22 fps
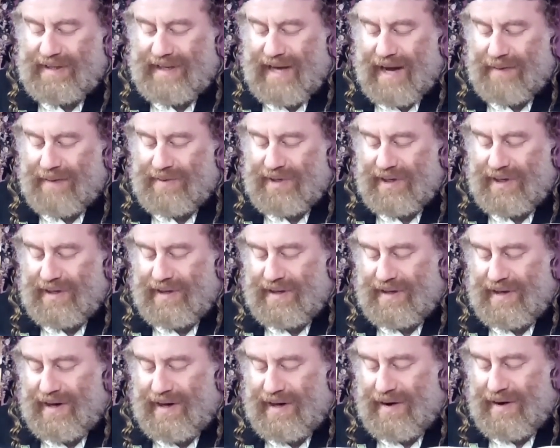subject
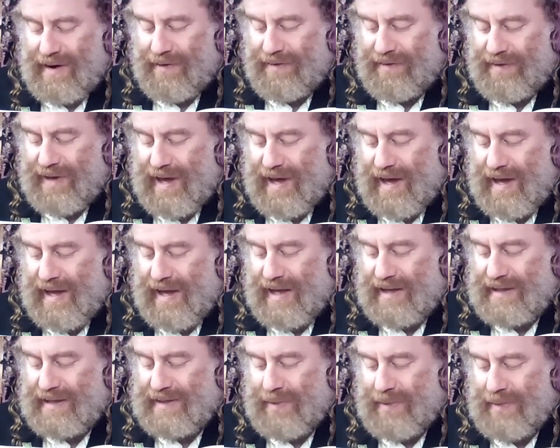uh, of their
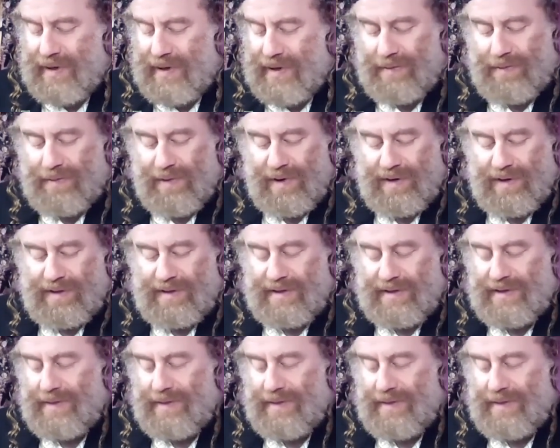ill-spoken words.